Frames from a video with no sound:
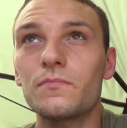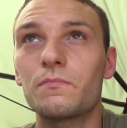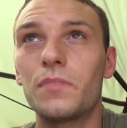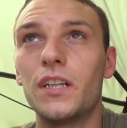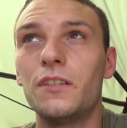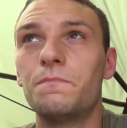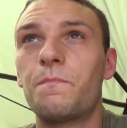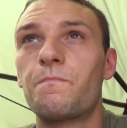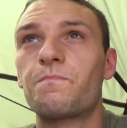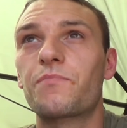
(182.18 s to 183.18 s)
But
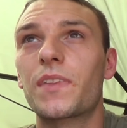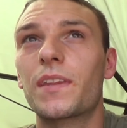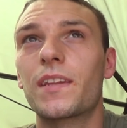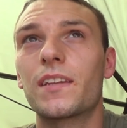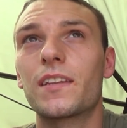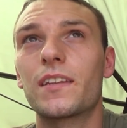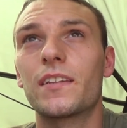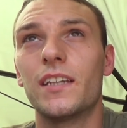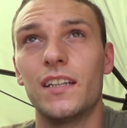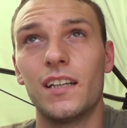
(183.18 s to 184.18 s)

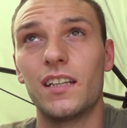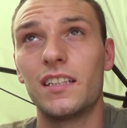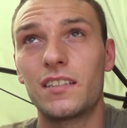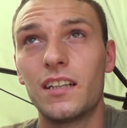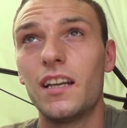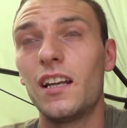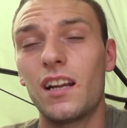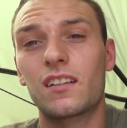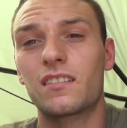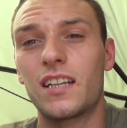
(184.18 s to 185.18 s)
yeah, no, there's,
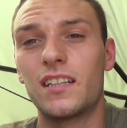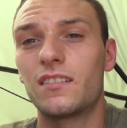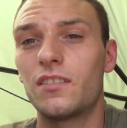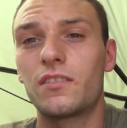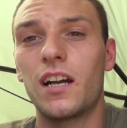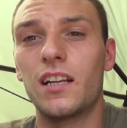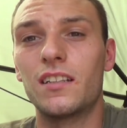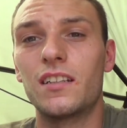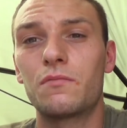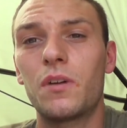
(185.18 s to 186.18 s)
like I say, in the 2
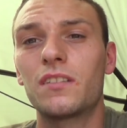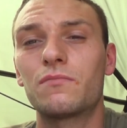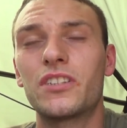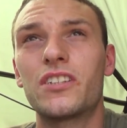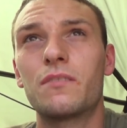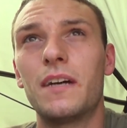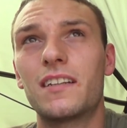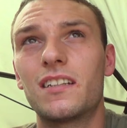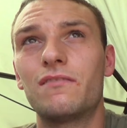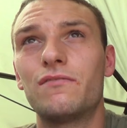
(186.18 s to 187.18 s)
gullies, there's one which is
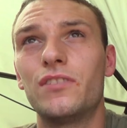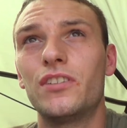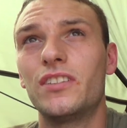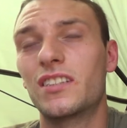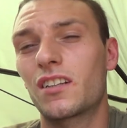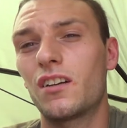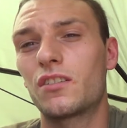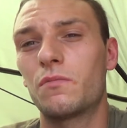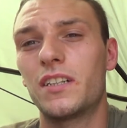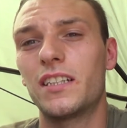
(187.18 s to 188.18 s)
about 7 foot, and the
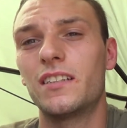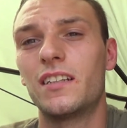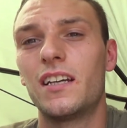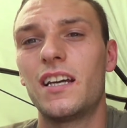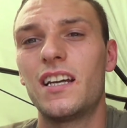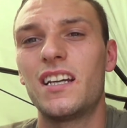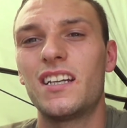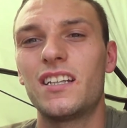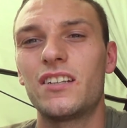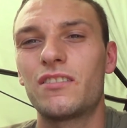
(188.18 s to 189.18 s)
closer one in
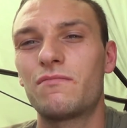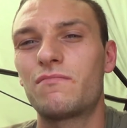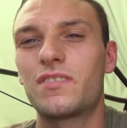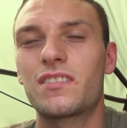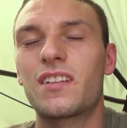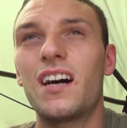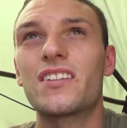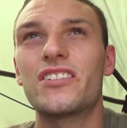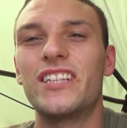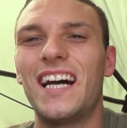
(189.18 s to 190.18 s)
is
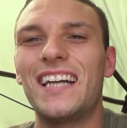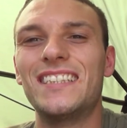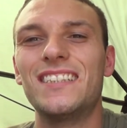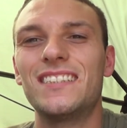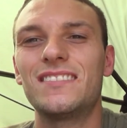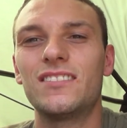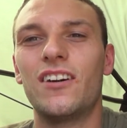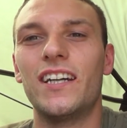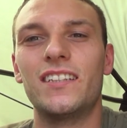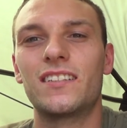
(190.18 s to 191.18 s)
touching 8,
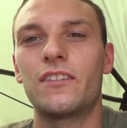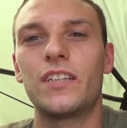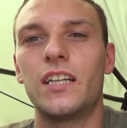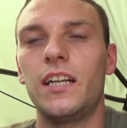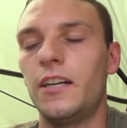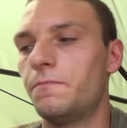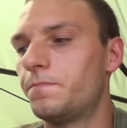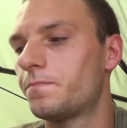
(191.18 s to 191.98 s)
9, something like that.